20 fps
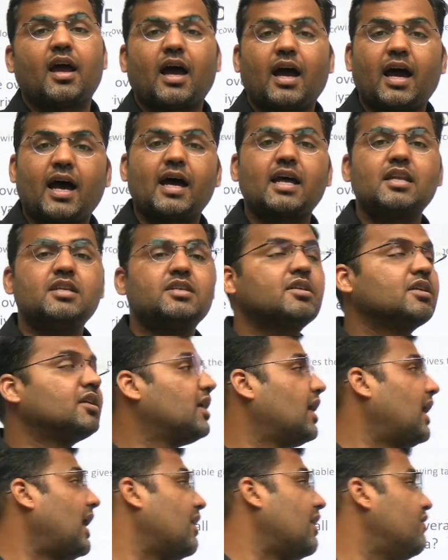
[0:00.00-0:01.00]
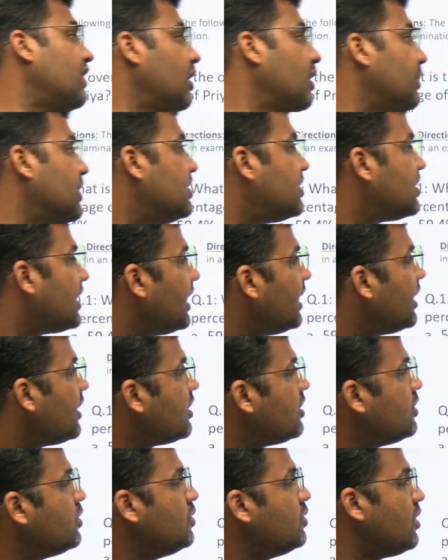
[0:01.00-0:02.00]
and I will be
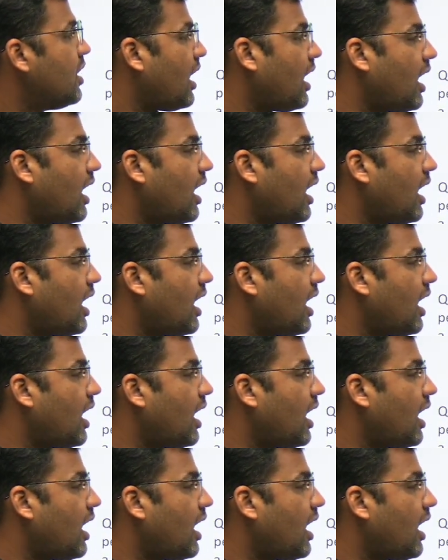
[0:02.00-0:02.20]
telling you